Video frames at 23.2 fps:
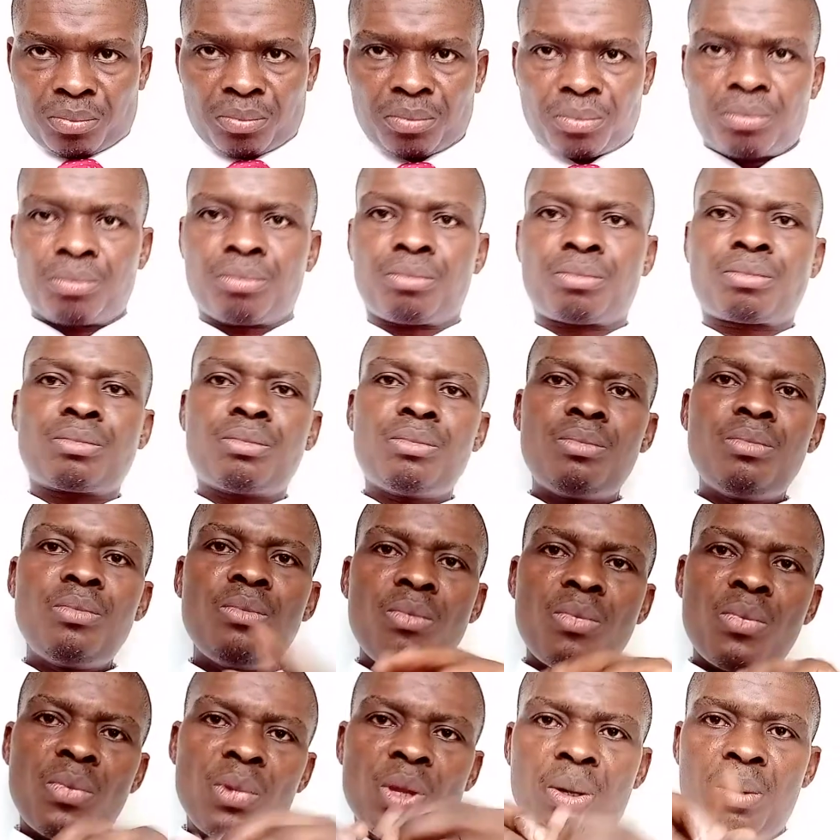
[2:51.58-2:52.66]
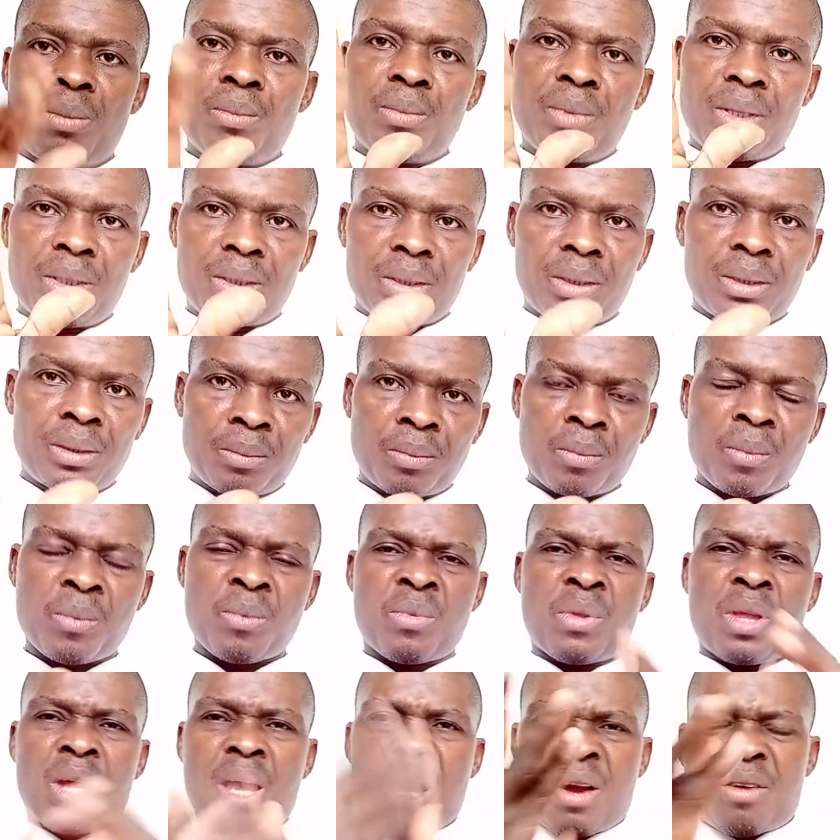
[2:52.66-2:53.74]
3. Avoid the
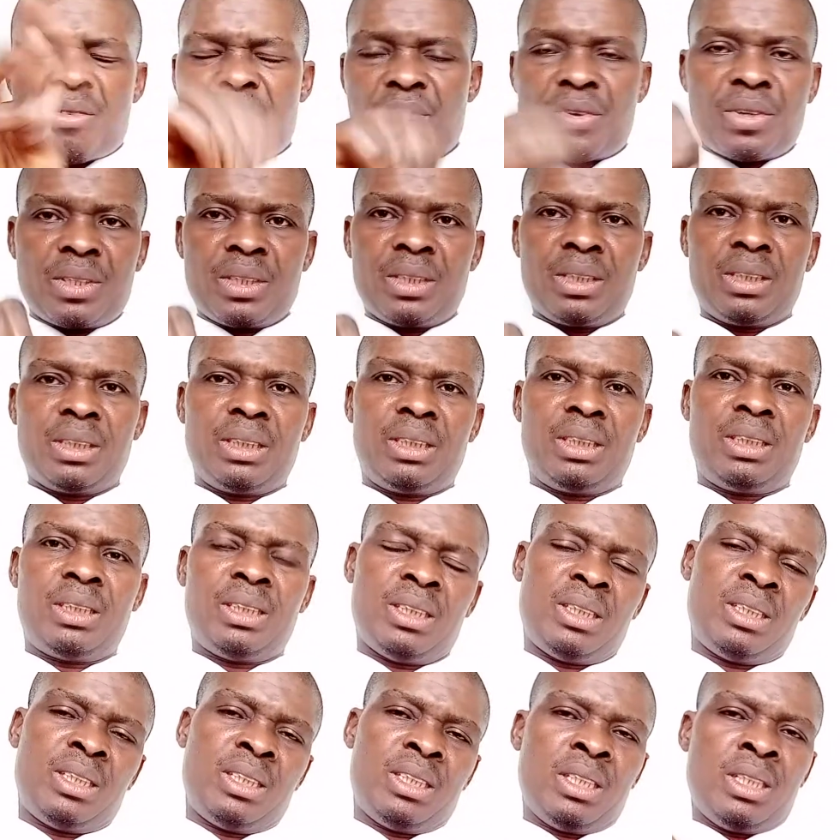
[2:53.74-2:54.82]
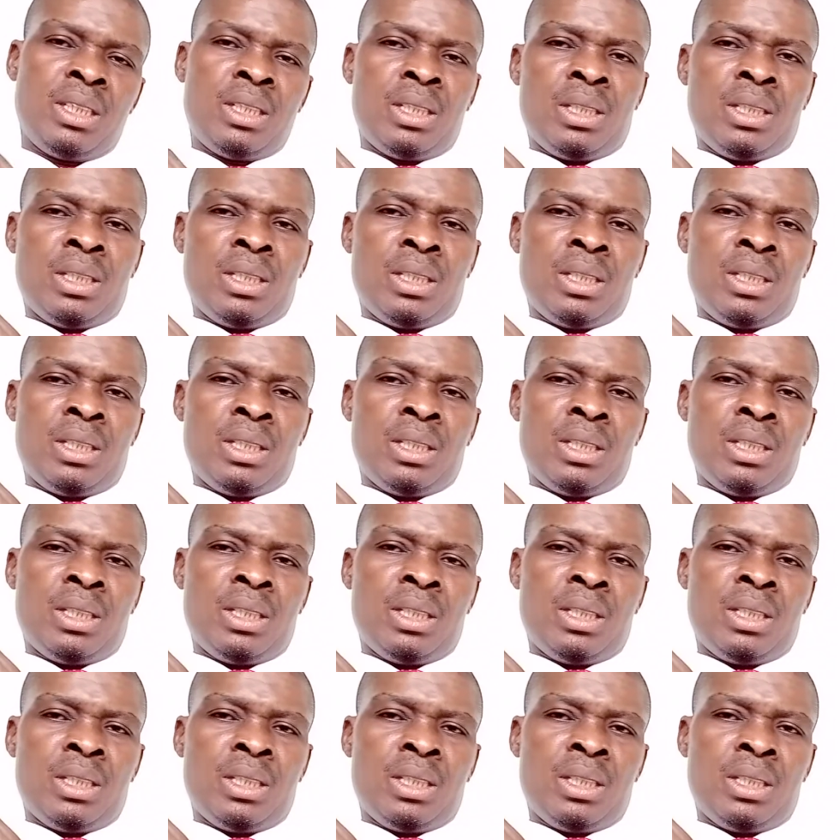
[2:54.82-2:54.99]
second person narrative.